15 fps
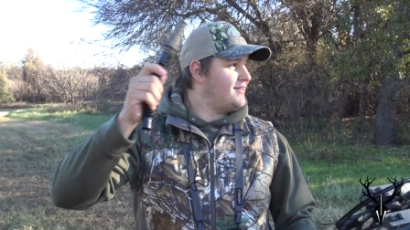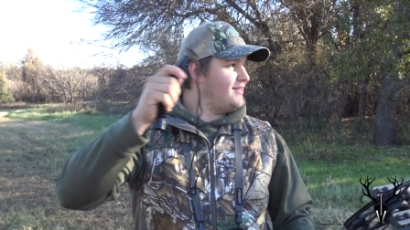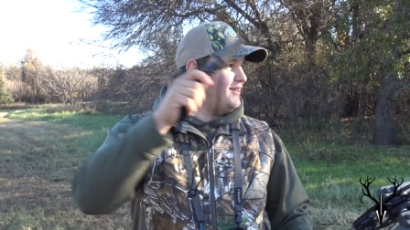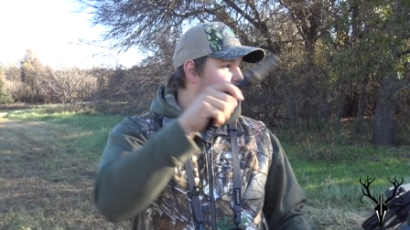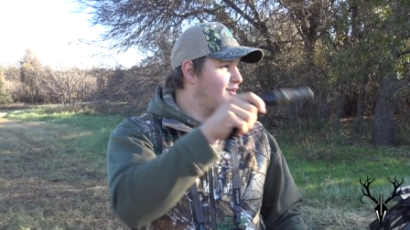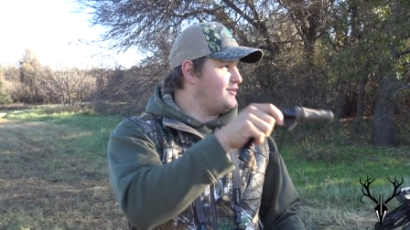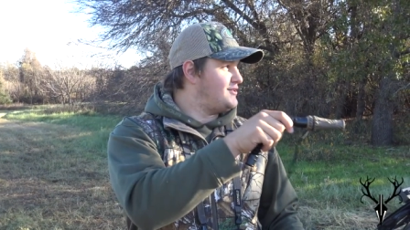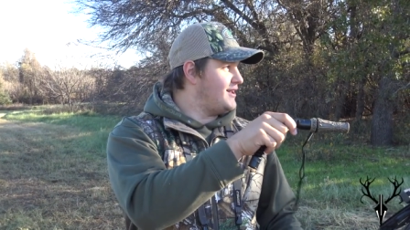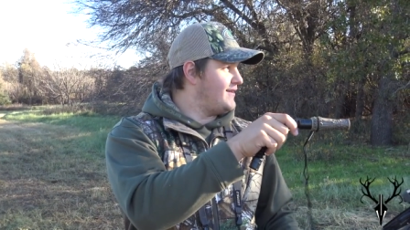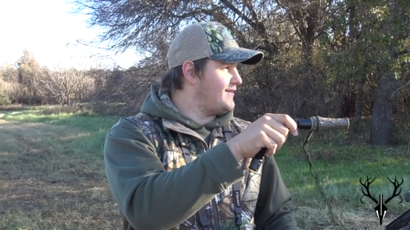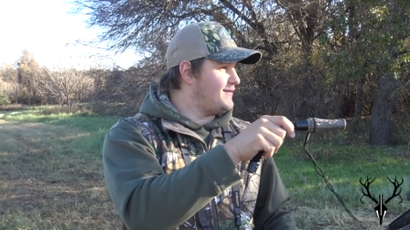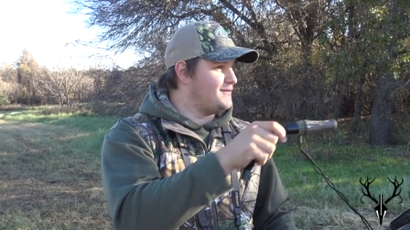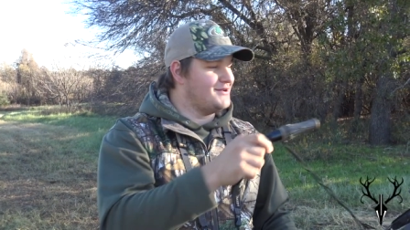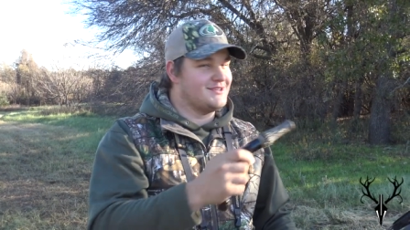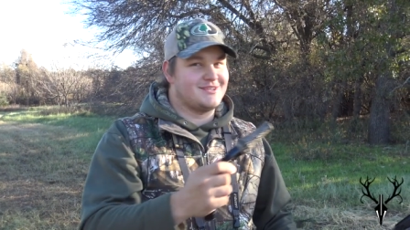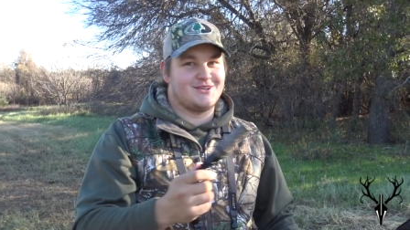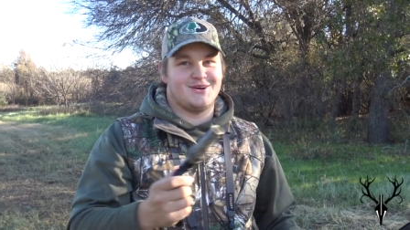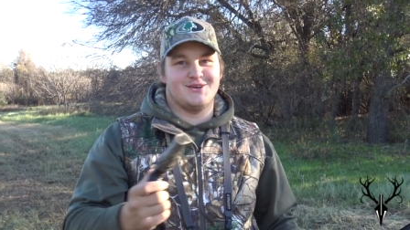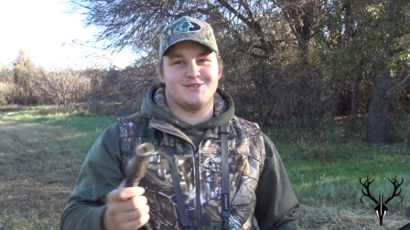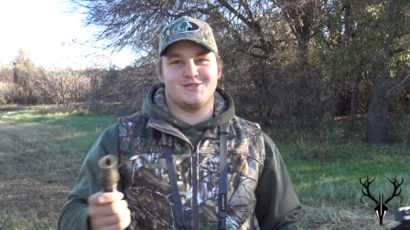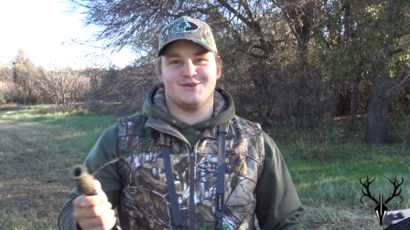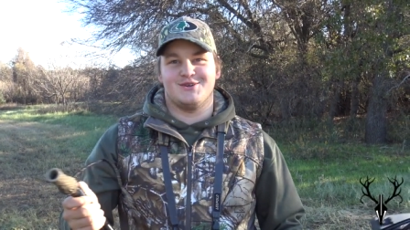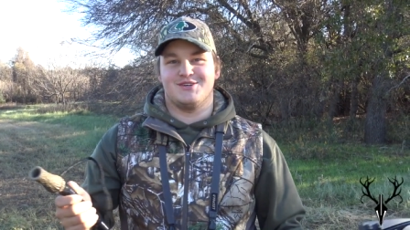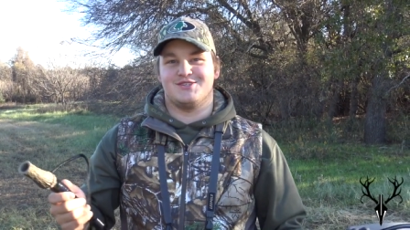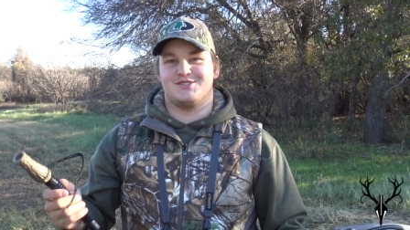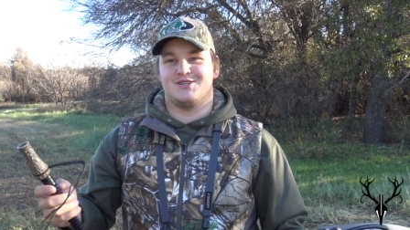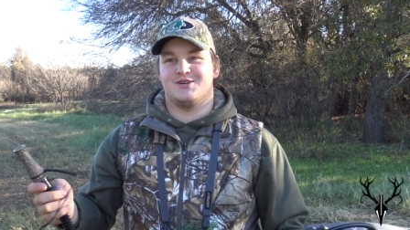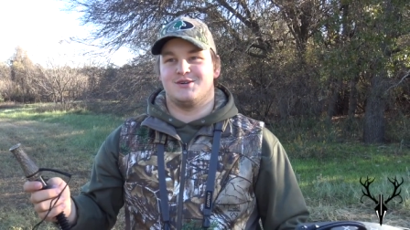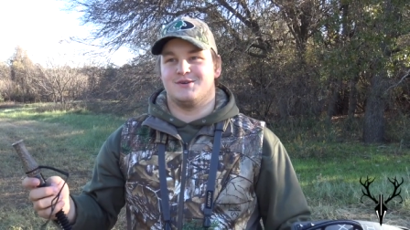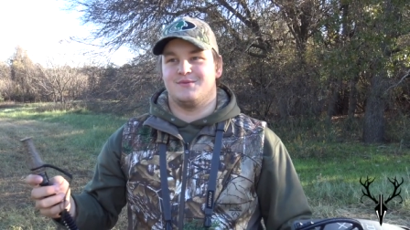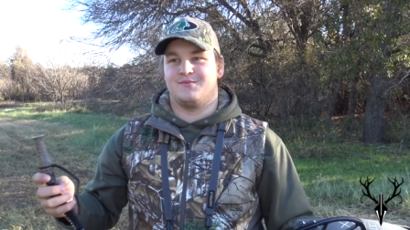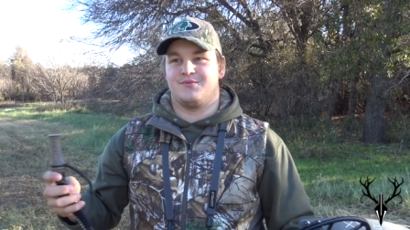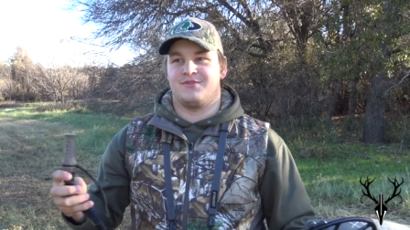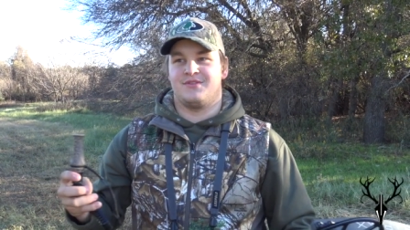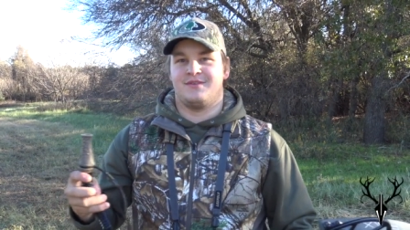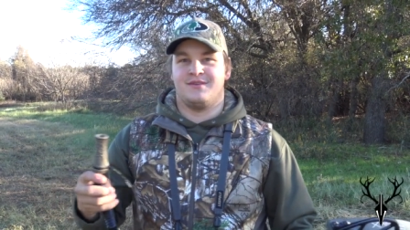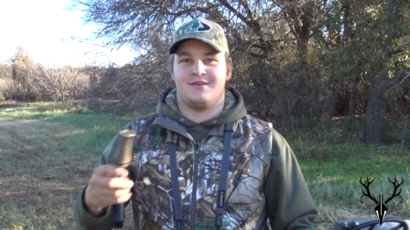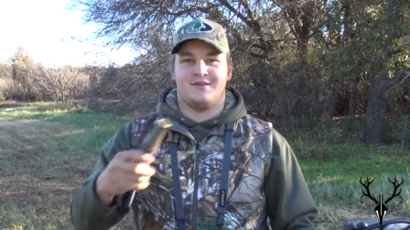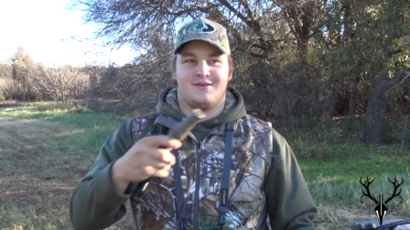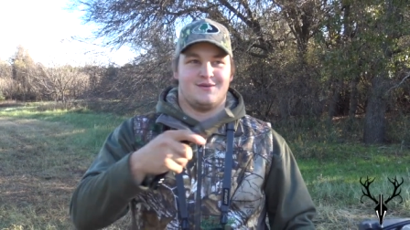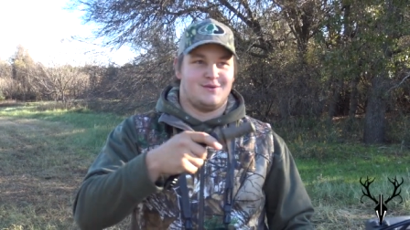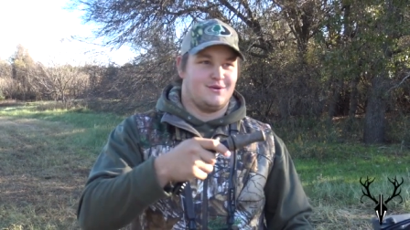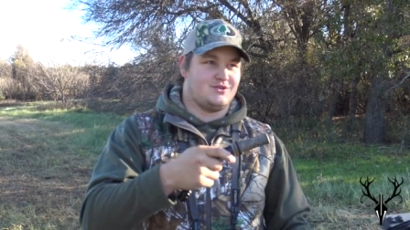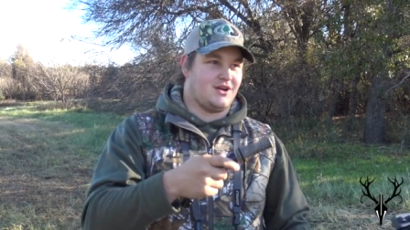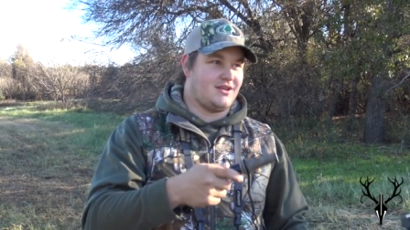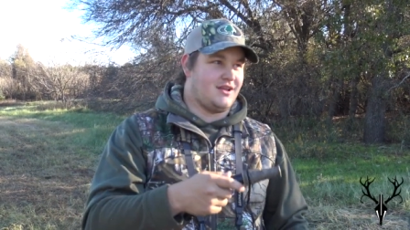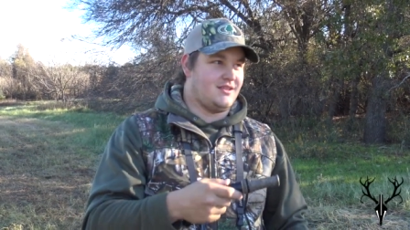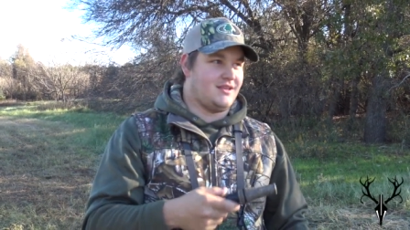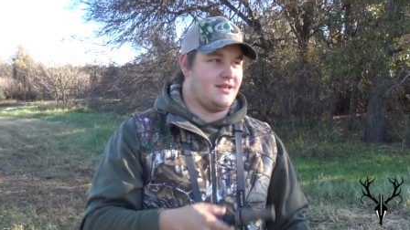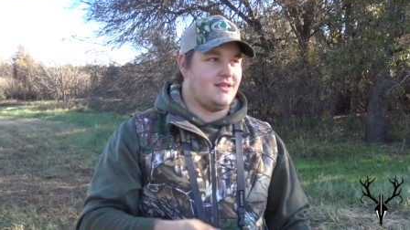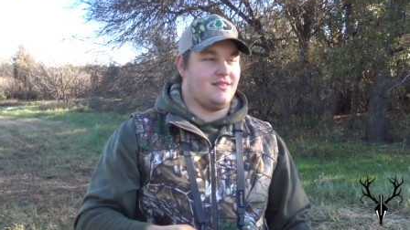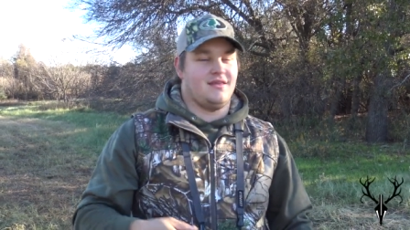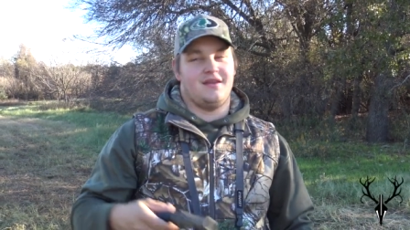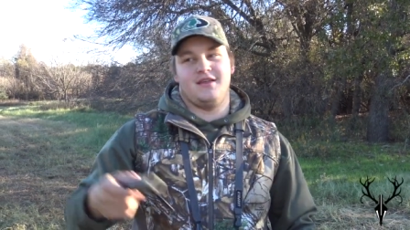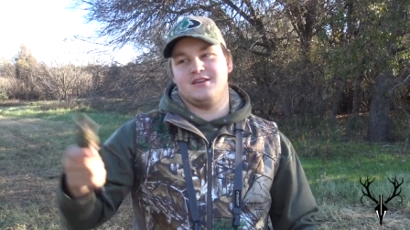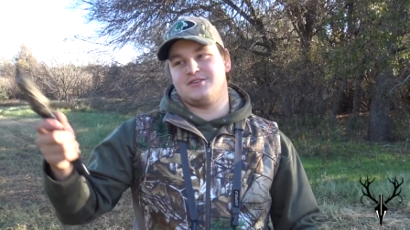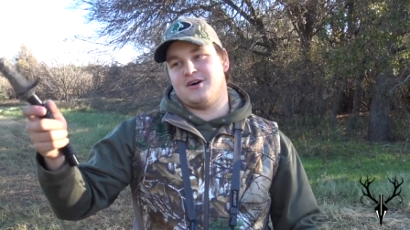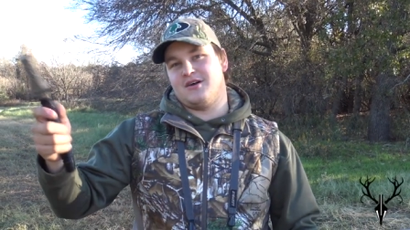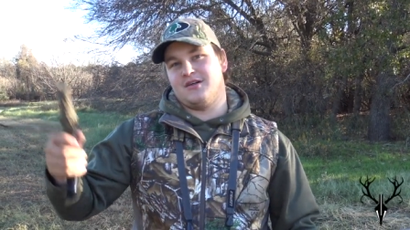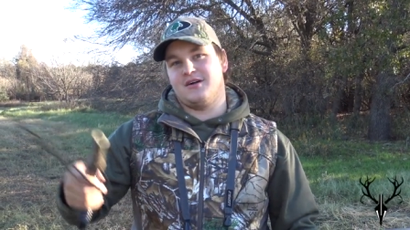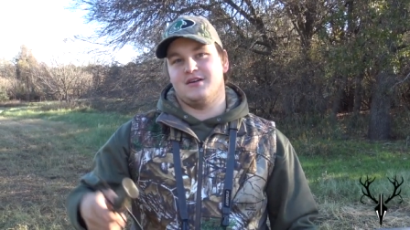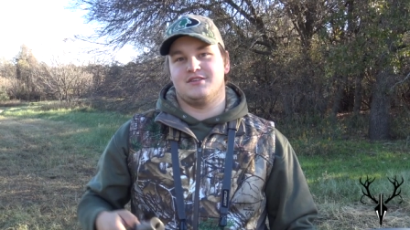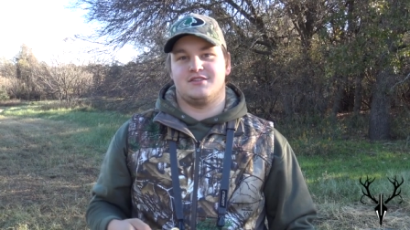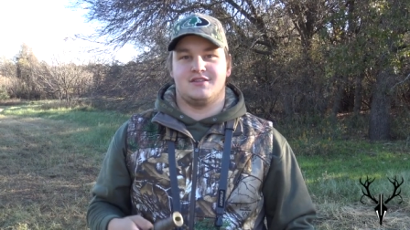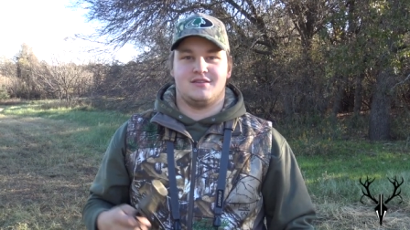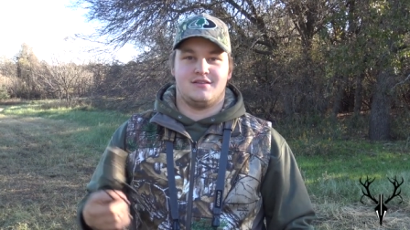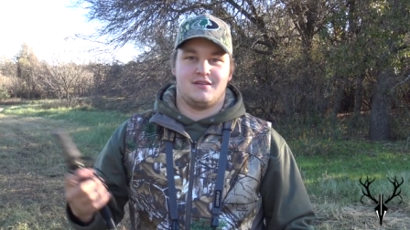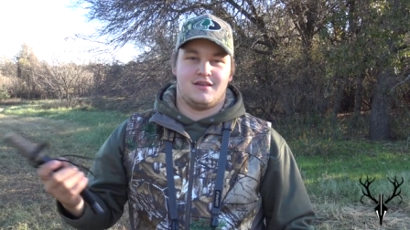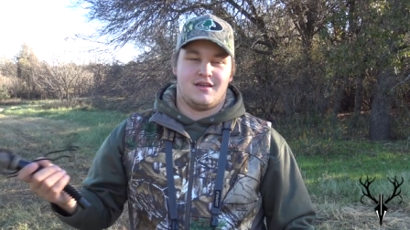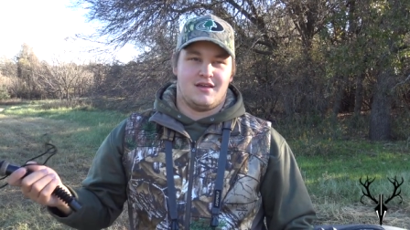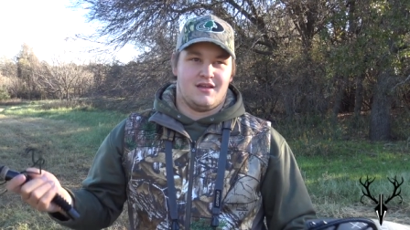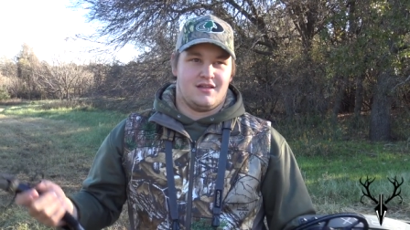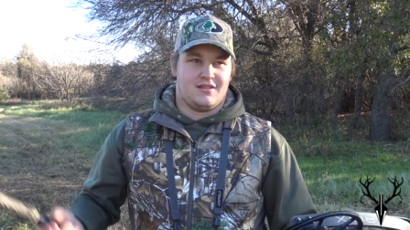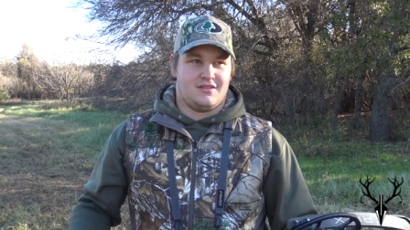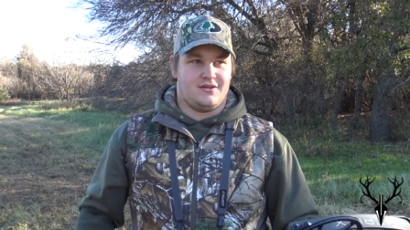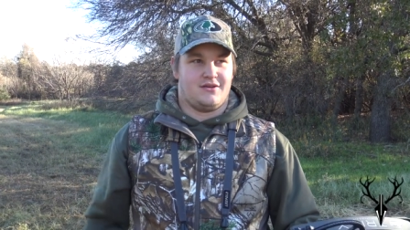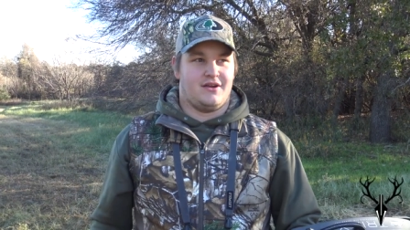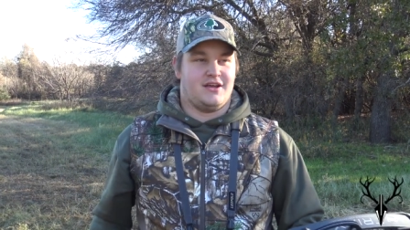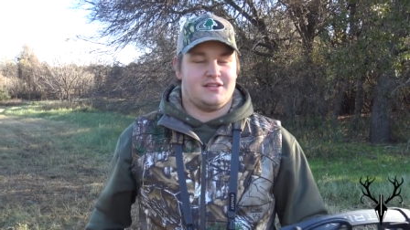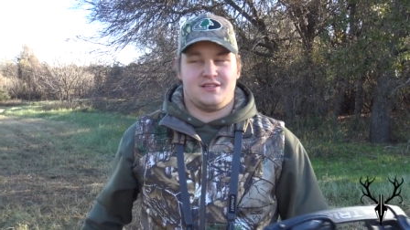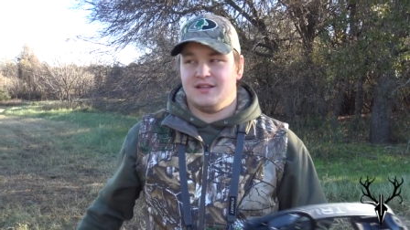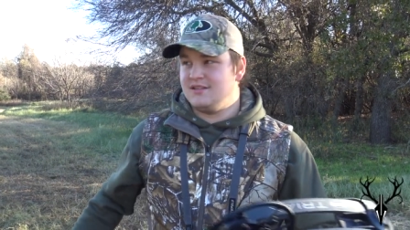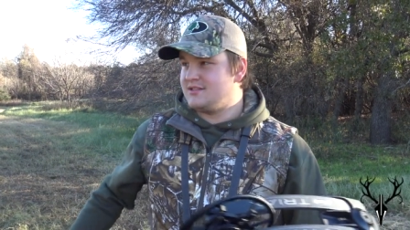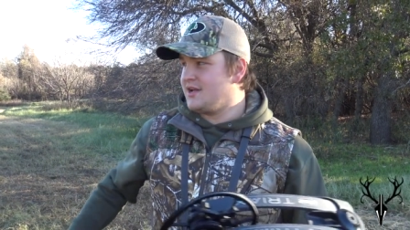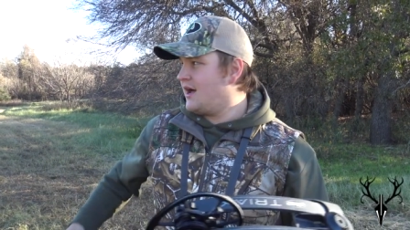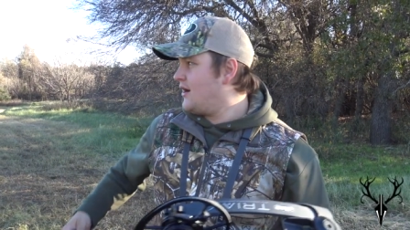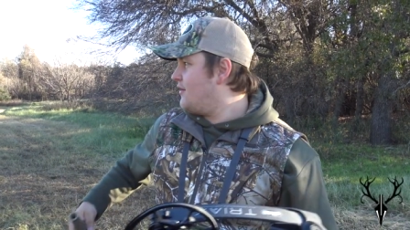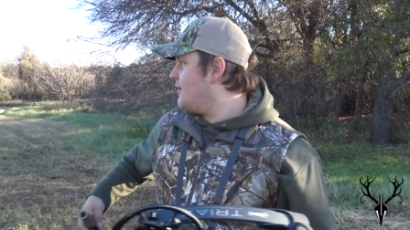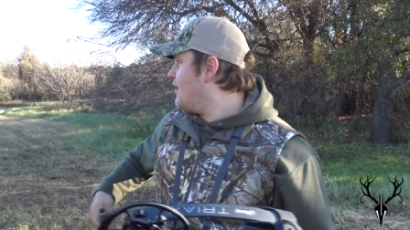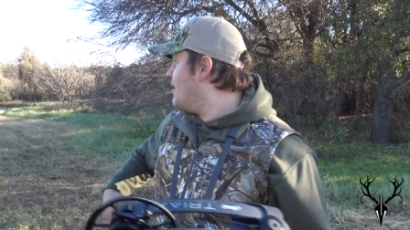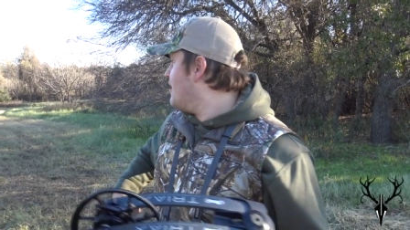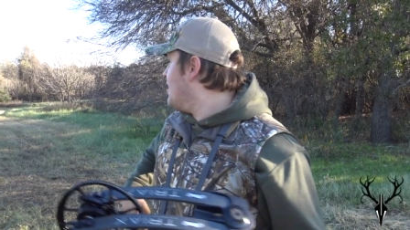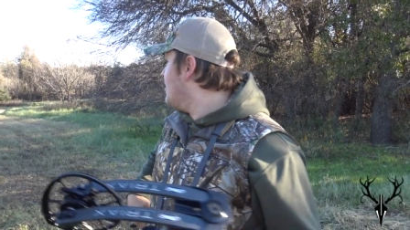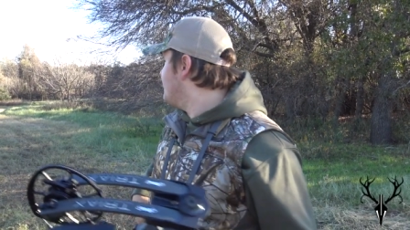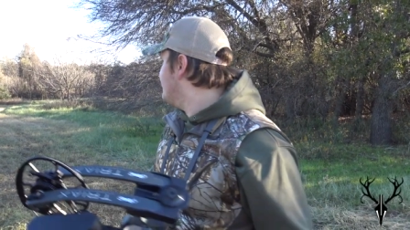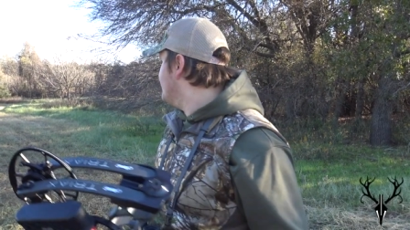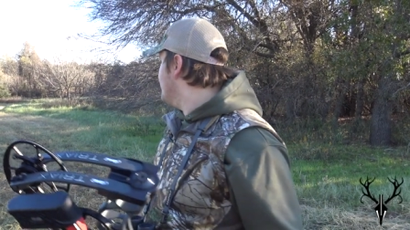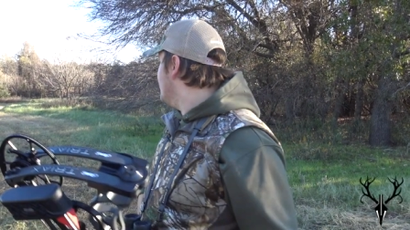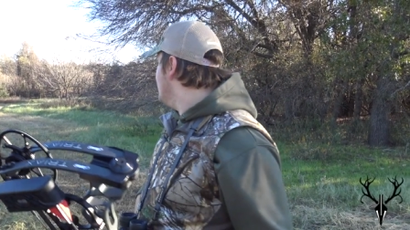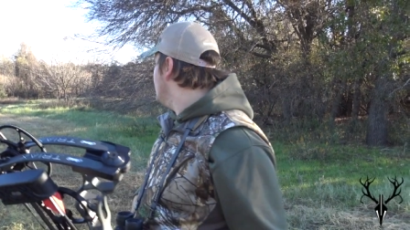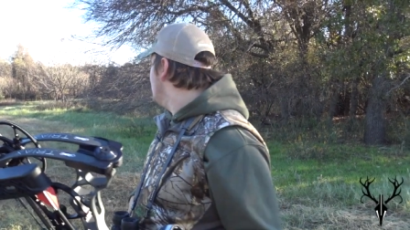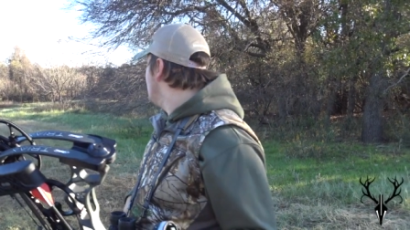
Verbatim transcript: the other seven was close to us, so we tried to get in, then he saw us, and the rest, they just kind of ran off. But